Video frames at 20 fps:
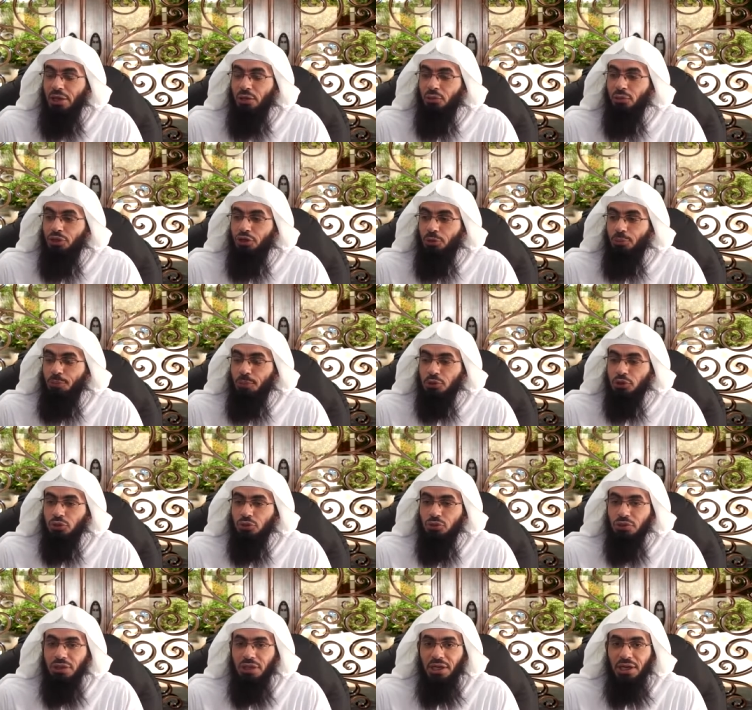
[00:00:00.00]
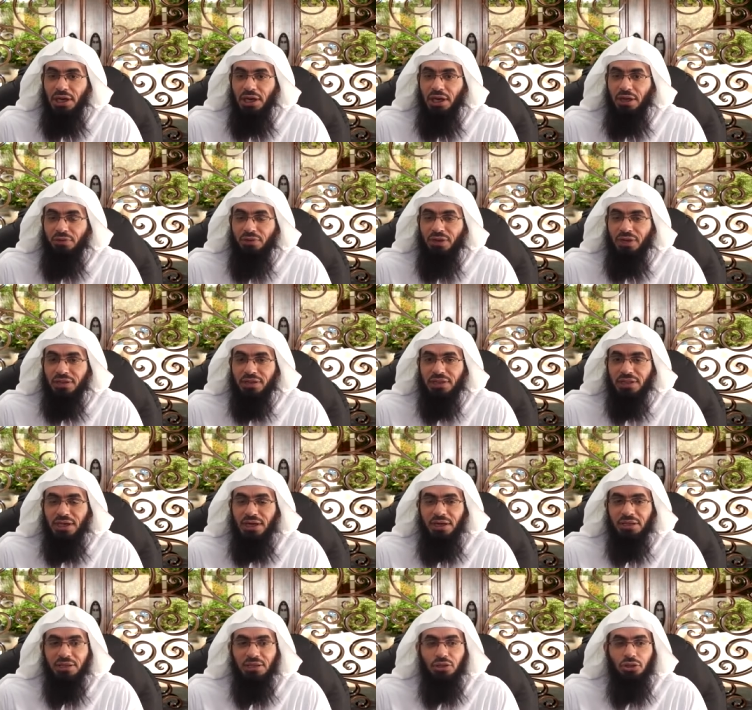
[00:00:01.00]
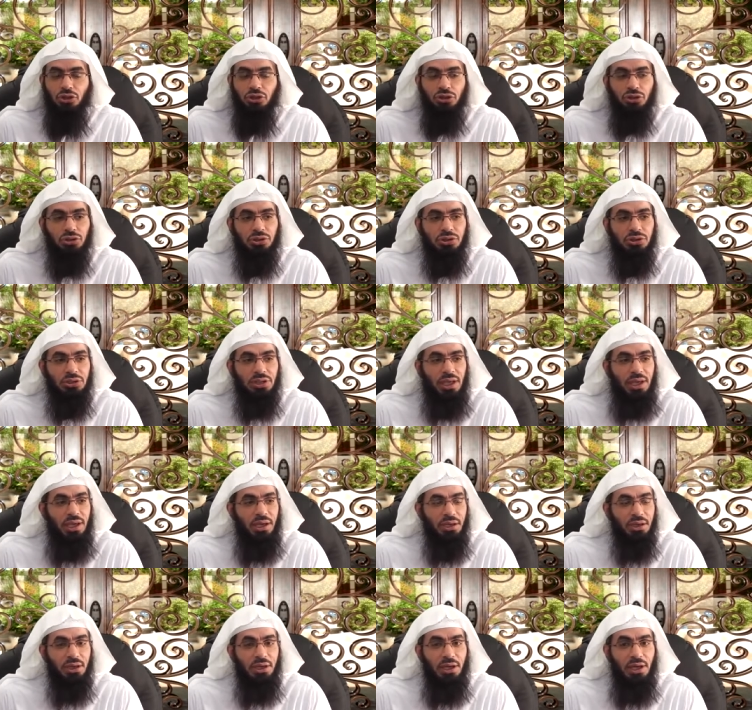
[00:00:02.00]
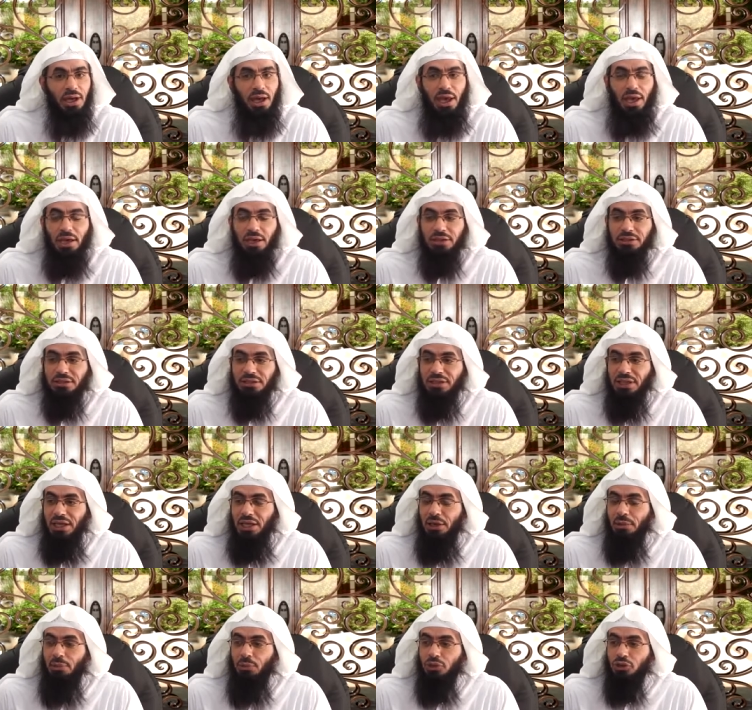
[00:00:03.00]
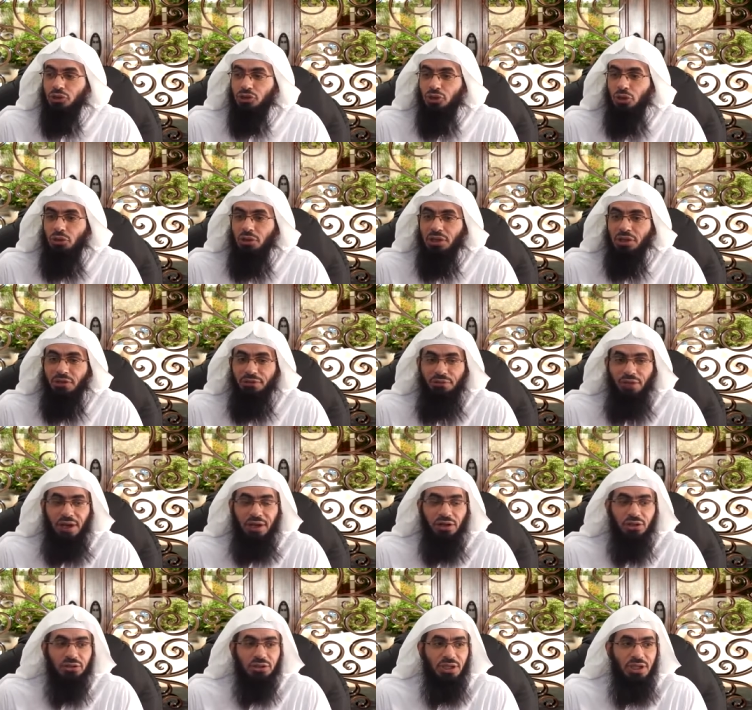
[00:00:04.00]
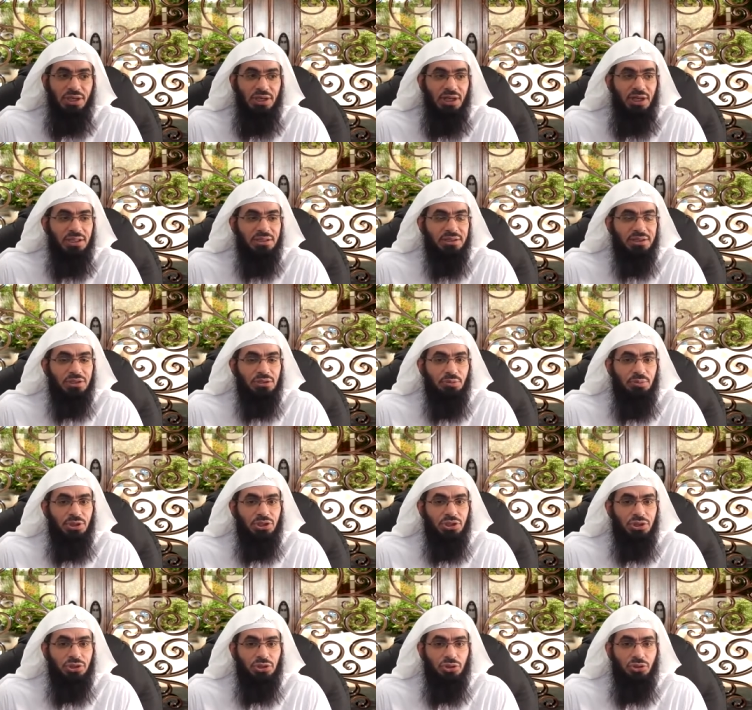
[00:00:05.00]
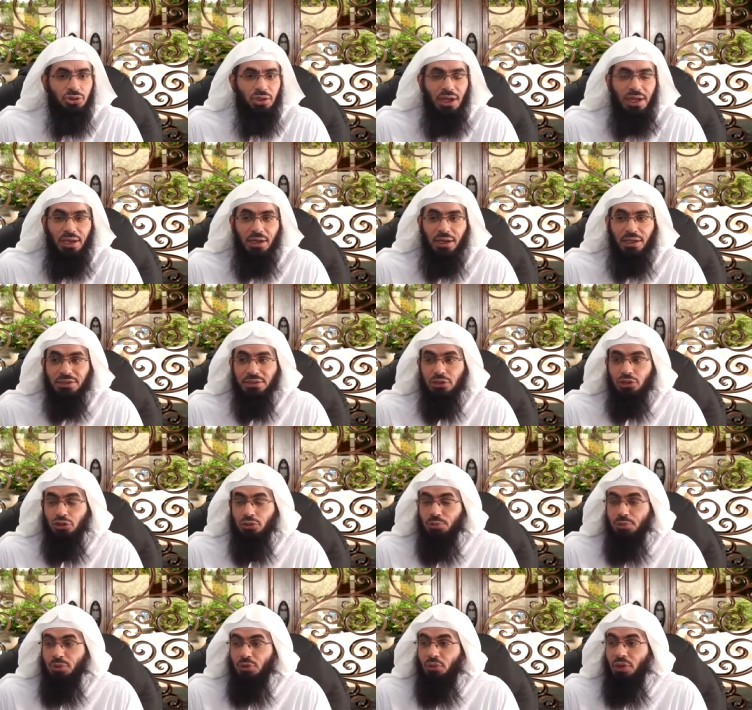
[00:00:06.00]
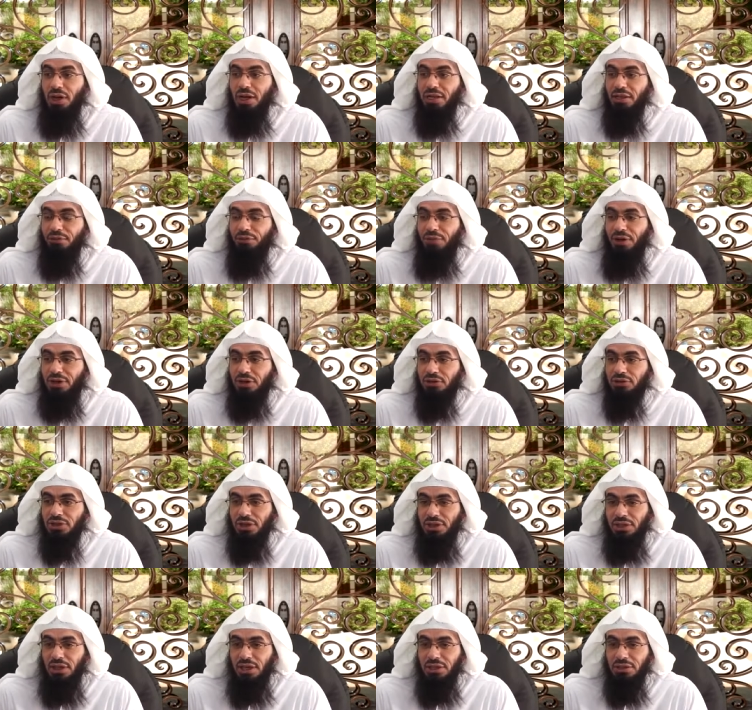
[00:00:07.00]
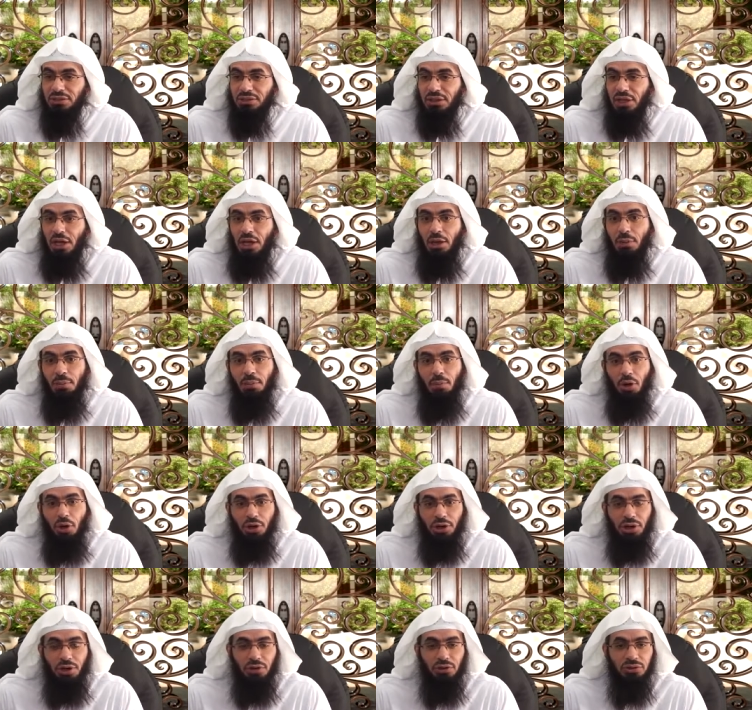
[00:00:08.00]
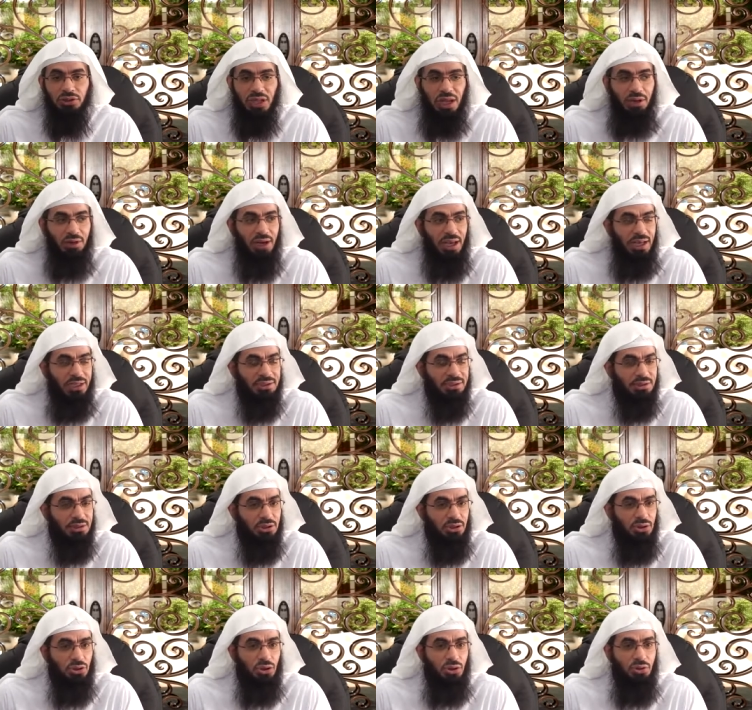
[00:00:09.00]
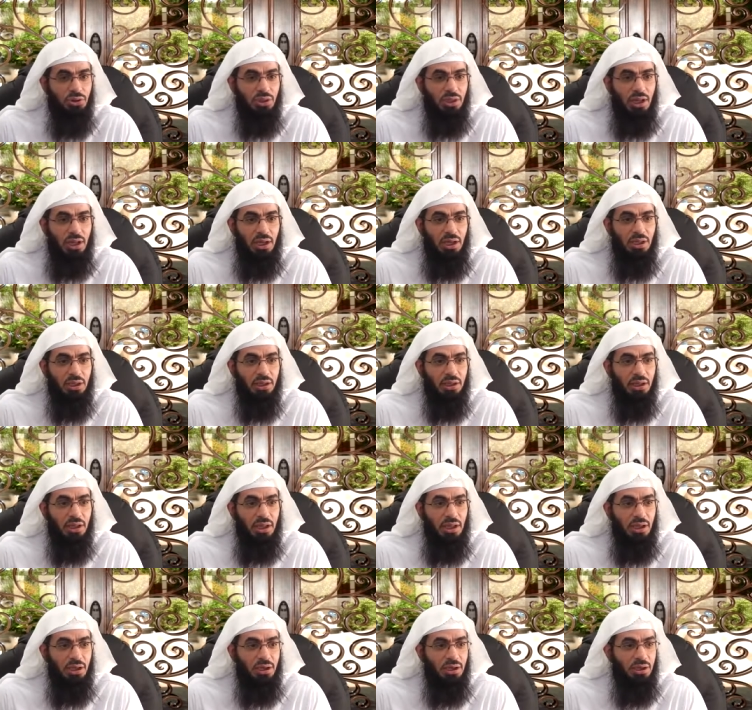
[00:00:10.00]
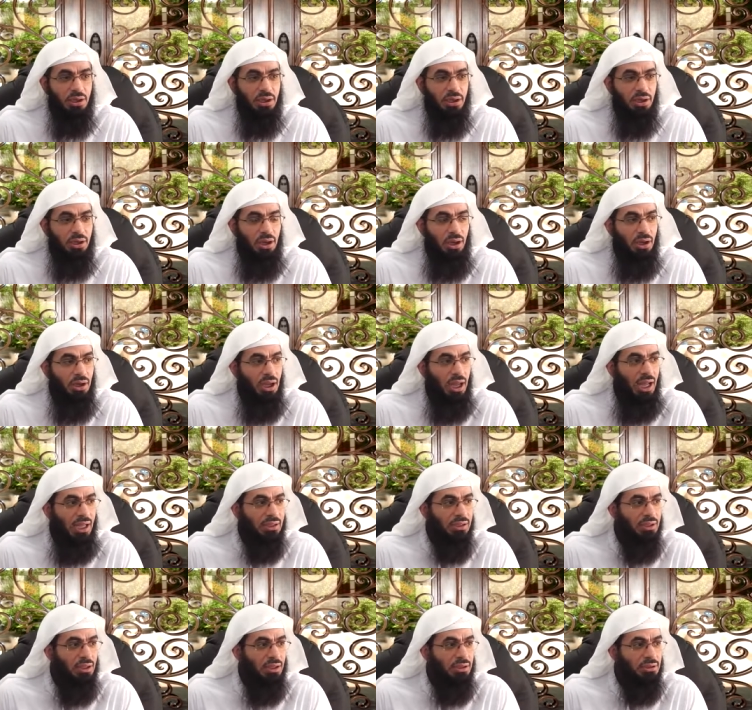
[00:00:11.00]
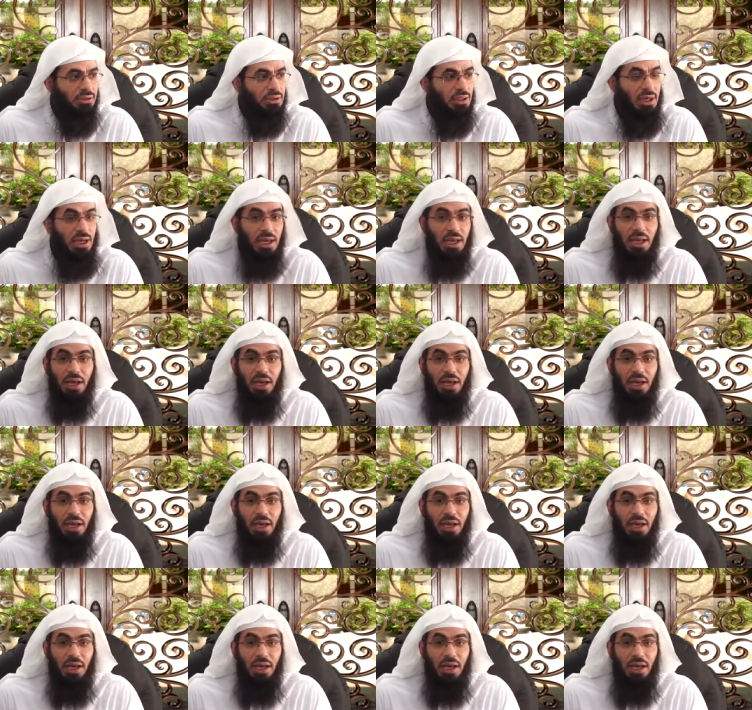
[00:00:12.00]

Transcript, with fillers: And when you're pursuing the night of Laylatul Qadr, you should say it and say it more so in the final 10 nights as much as you can. Because it could be one of the final 10 nights, more narrowed down as, you know, the, the uh, odd nights.